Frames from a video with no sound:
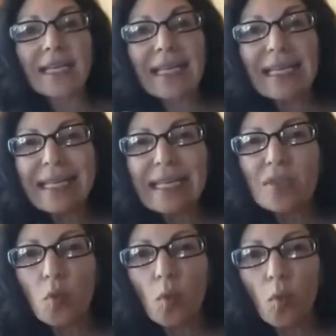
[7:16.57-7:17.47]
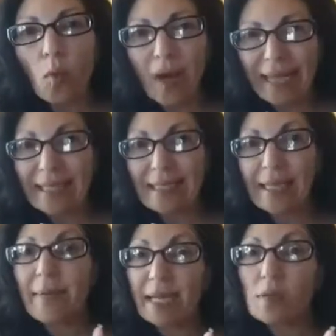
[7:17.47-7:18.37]
It is white.
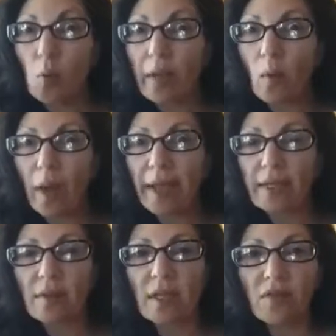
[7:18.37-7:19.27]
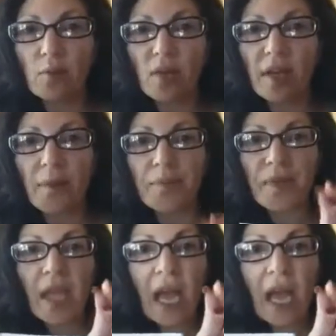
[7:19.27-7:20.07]
I mean, it's white if you put it on.